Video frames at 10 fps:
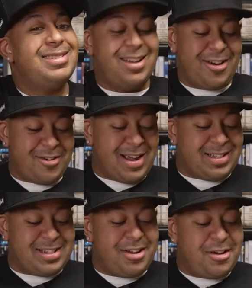All right,
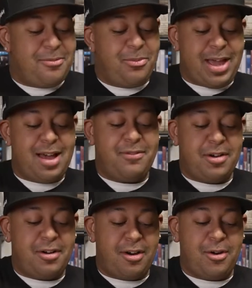so we have
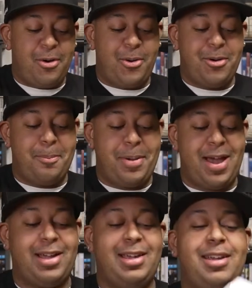our Horror
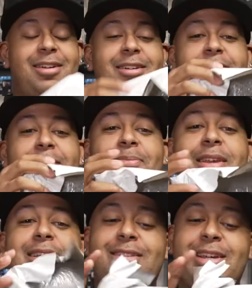Pack here.
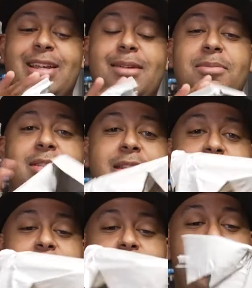Look at it. It comes in this little